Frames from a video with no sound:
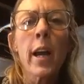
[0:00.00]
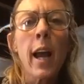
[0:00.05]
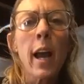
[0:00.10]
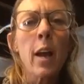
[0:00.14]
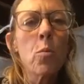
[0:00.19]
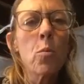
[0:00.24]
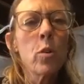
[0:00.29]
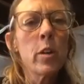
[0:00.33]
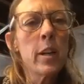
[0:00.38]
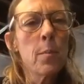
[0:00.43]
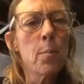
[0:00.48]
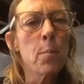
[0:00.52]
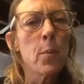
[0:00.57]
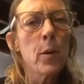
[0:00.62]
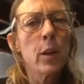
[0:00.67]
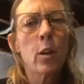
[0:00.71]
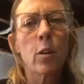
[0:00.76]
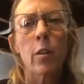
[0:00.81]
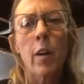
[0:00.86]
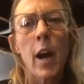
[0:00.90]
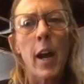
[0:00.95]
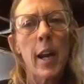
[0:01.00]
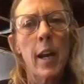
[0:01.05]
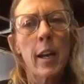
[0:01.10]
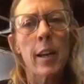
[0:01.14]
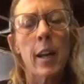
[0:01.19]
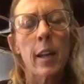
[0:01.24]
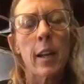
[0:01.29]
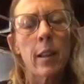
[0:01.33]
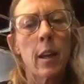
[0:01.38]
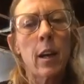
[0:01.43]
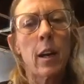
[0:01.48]
I wouldn't put gray in
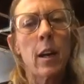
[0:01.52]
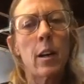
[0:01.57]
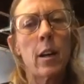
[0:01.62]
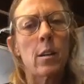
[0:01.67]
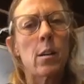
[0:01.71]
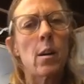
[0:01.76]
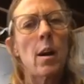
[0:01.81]
it though.